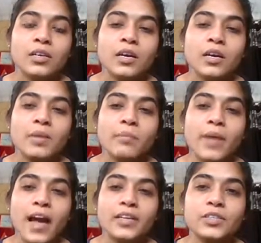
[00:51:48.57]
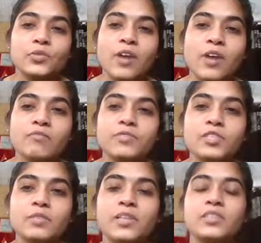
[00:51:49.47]
coming back into
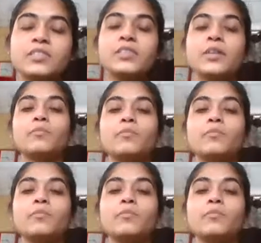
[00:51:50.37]
comfortable sitting